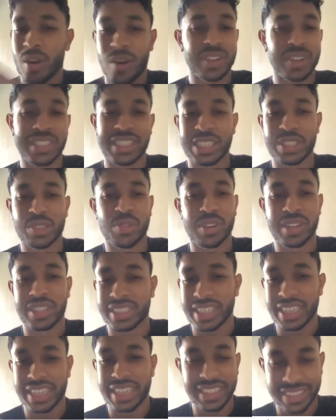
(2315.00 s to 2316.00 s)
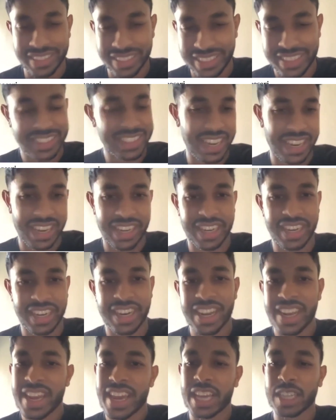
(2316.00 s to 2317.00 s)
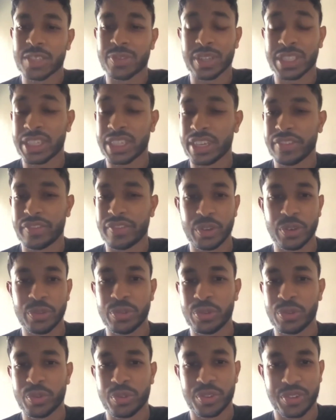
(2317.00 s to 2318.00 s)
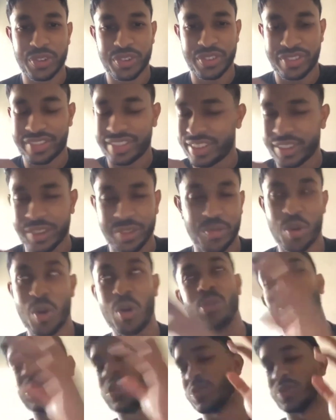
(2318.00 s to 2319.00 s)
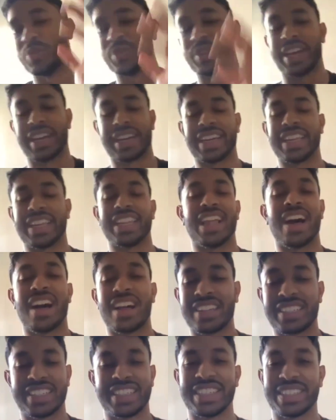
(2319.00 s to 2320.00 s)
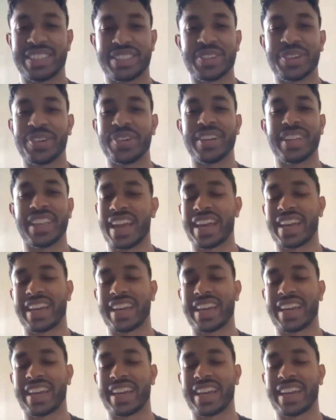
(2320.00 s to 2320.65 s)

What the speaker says: on Discord is insane, especially if you grow to a large Discord.